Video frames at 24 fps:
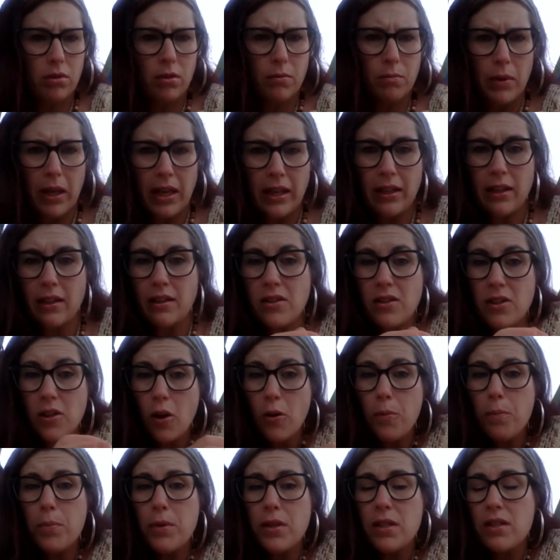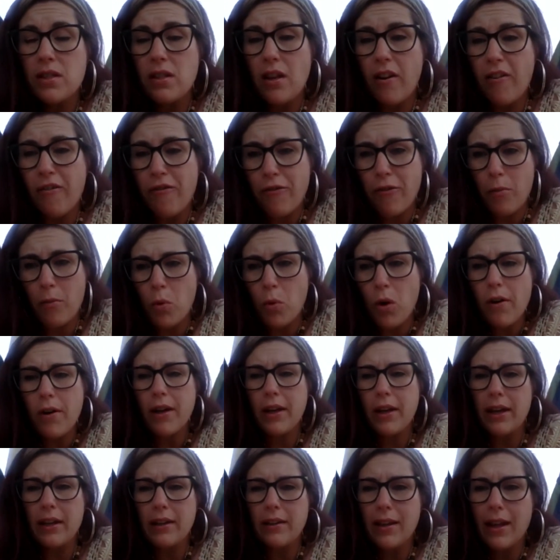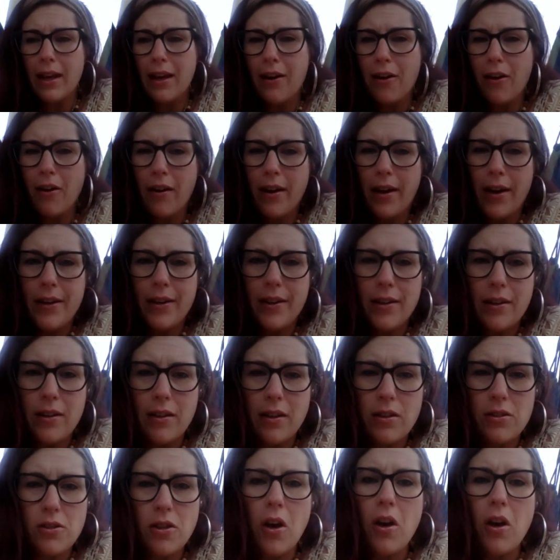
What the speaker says: making soap and stuff from working there, and